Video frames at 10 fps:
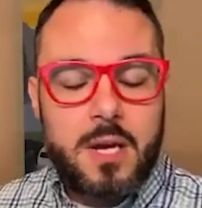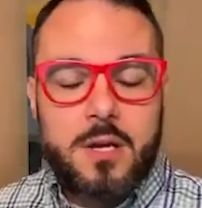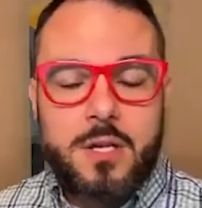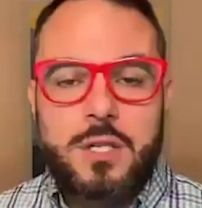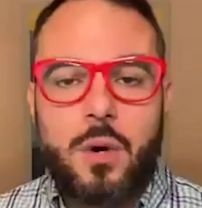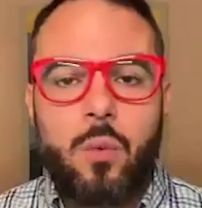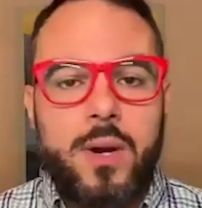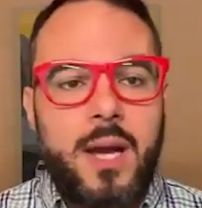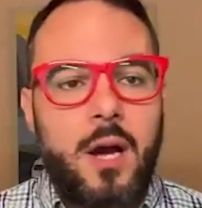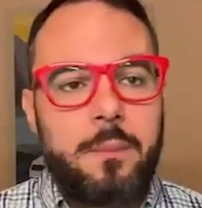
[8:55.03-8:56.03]
So
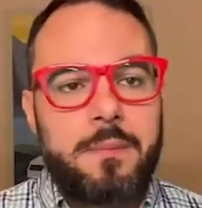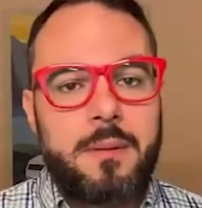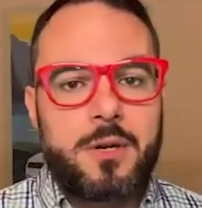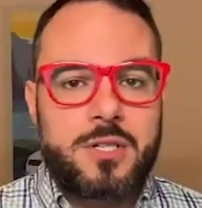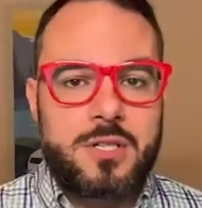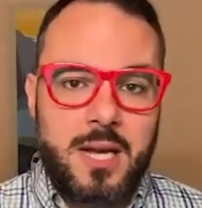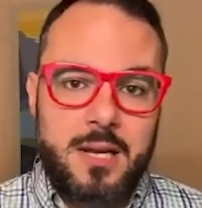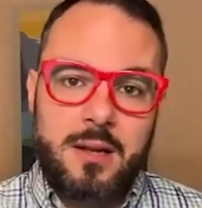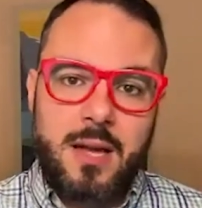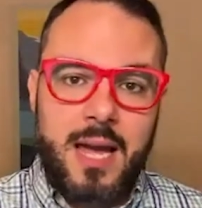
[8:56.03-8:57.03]
we help them
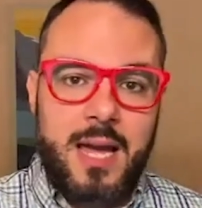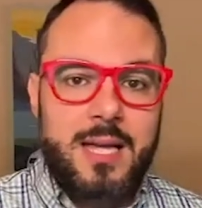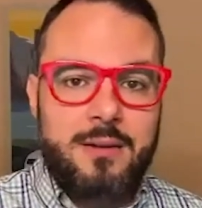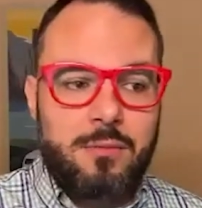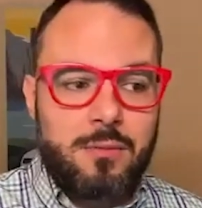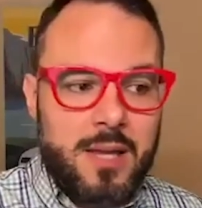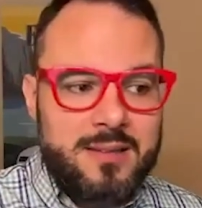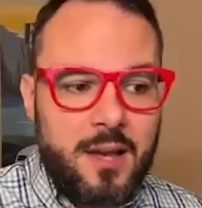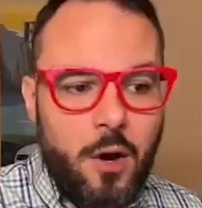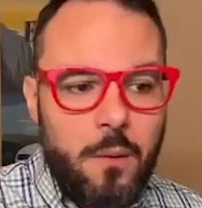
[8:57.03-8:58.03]
understand, hey,
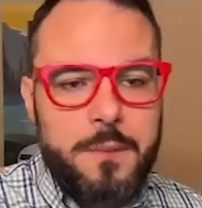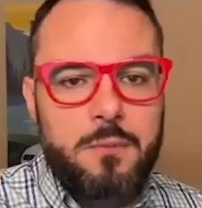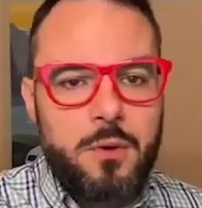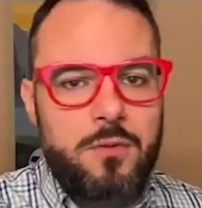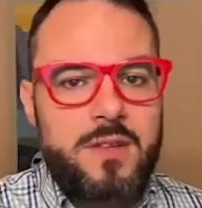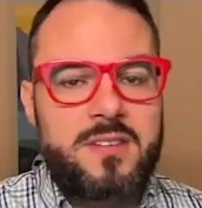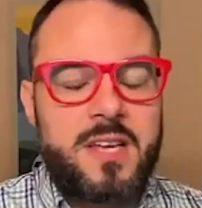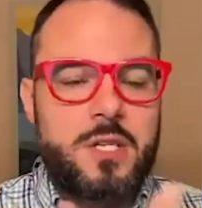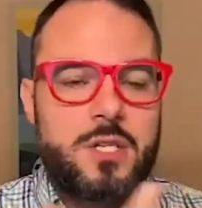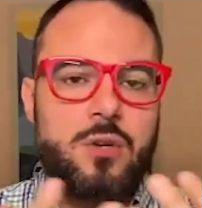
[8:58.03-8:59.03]
let's help you move this
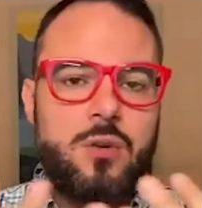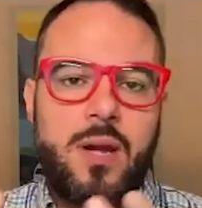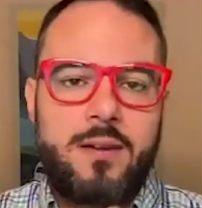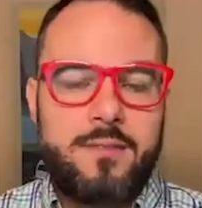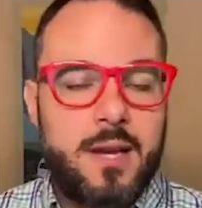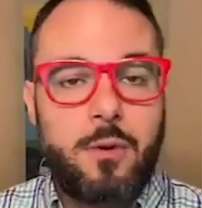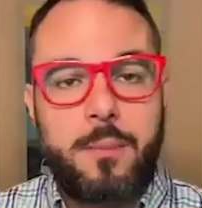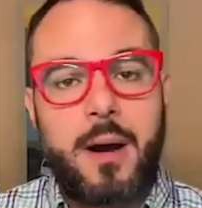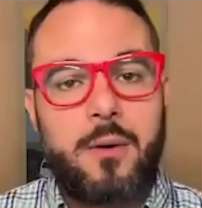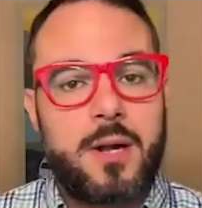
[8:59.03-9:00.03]
into a
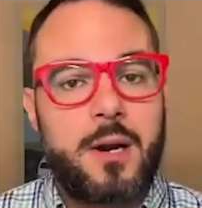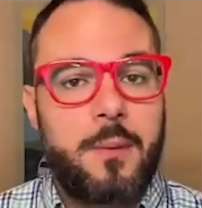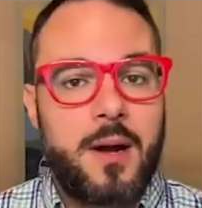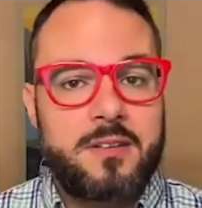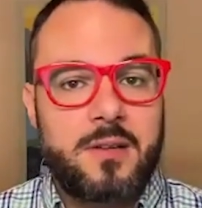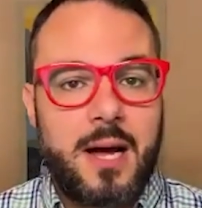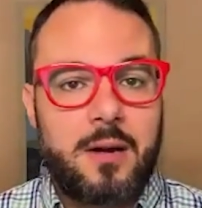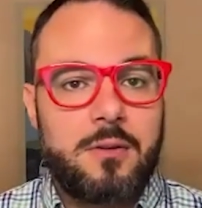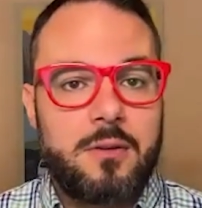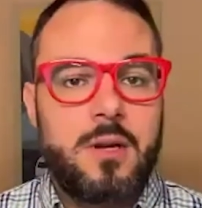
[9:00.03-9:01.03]
VMware powered enterprise
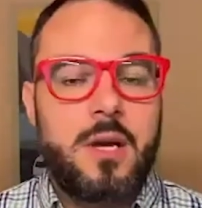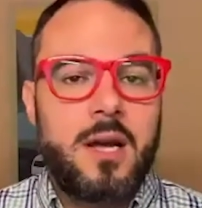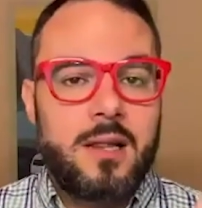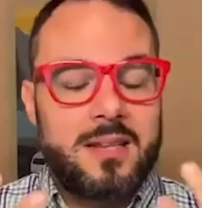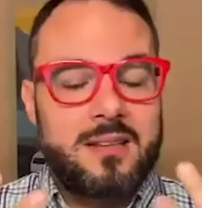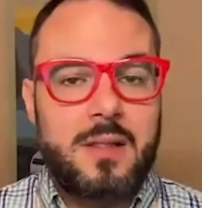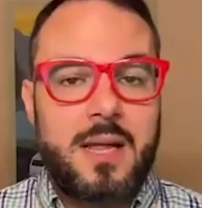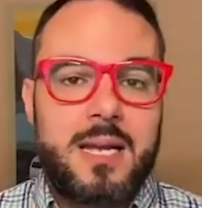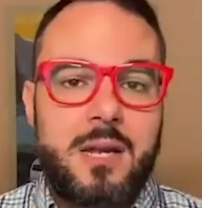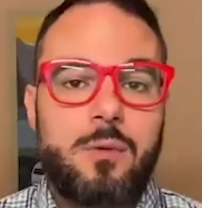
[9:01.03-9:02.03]
cloud. Let's
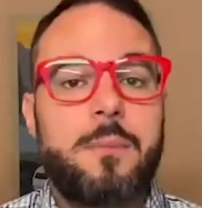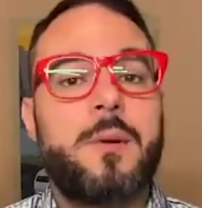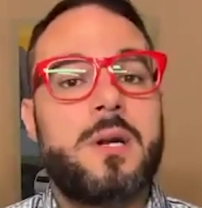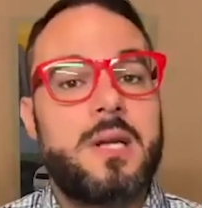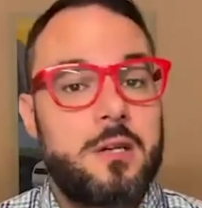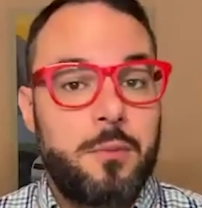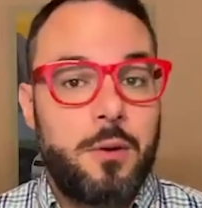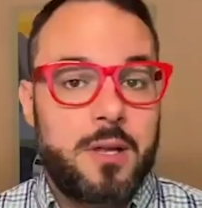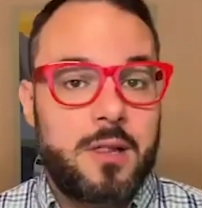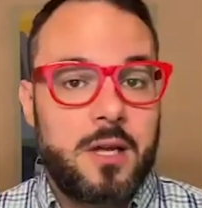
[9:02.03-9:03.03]
land it with a predictable
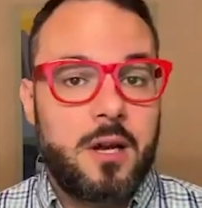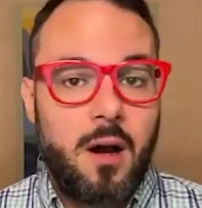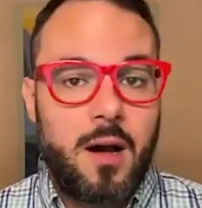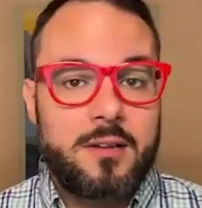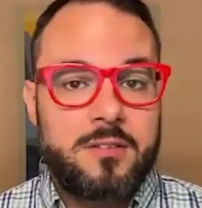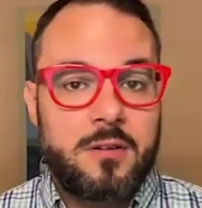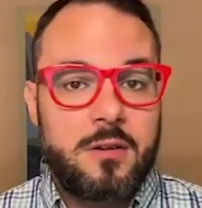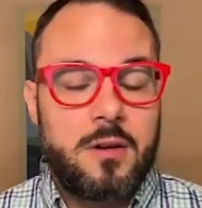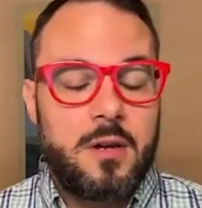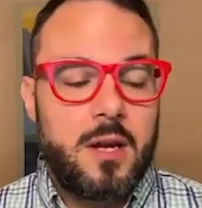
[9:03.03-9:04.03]
monthly cost.
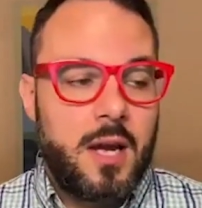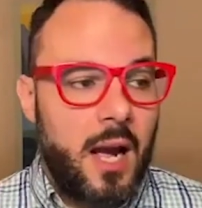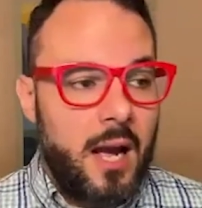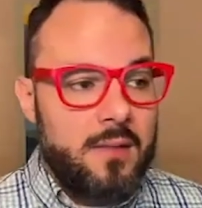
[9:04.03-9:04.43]
And